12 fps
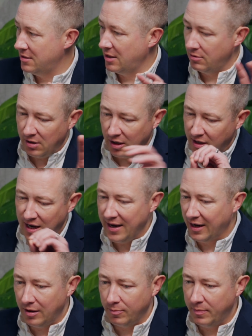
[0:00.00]
So like
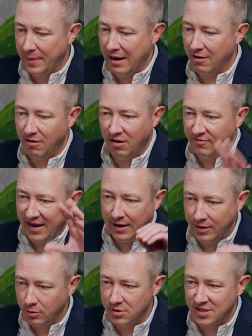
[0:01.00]
cutting a paragraph out,
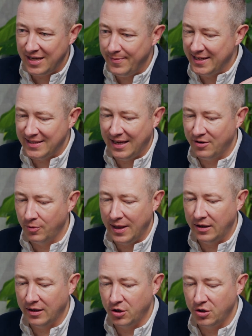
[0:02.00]
it will seam it together, all that
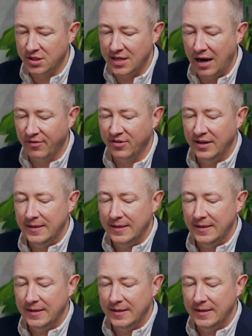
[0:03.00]
kind of good stuff.